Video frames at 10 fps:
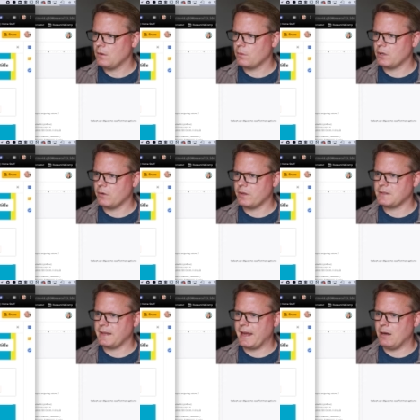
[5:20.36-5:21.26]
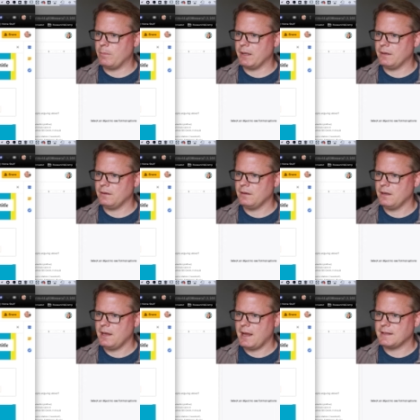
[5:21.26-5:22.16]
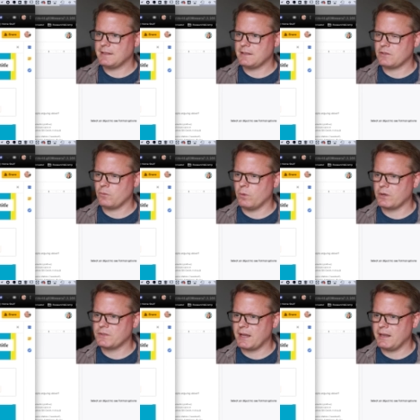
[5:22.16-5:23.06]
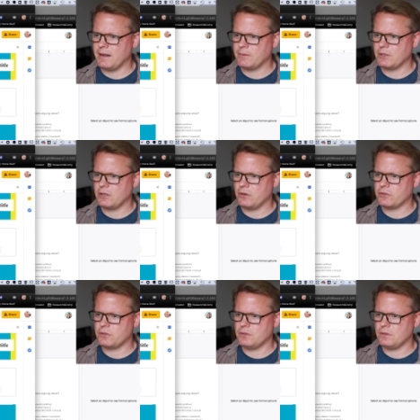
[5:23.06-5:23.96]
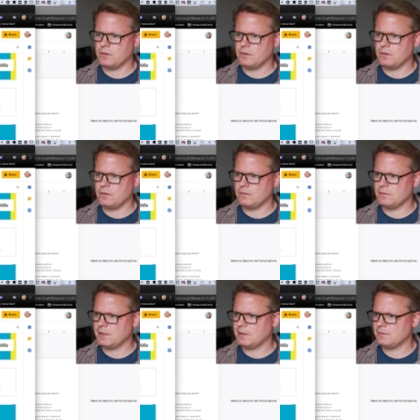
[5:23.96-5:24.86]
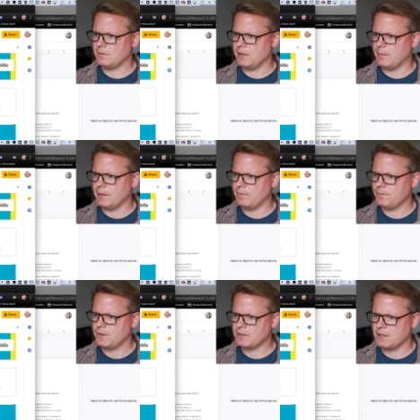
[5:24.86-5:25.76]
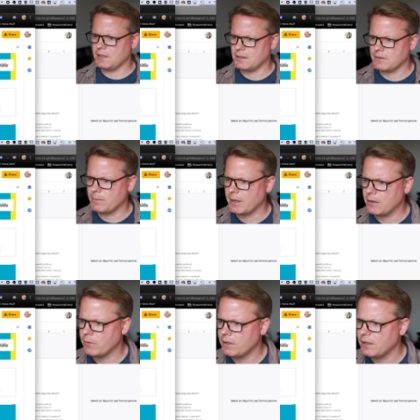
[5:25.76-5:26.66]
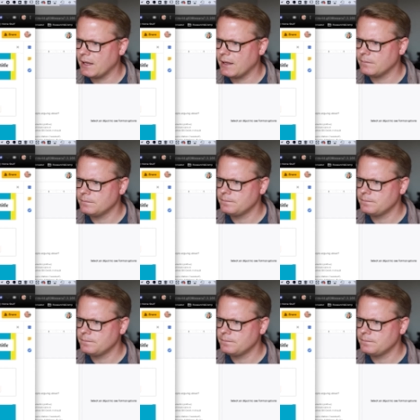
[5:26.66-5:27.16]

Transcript: going to go to this layout button, and since it's a works cited, I'm going to go to, wait a minute, just kidding. Is there a better one than that?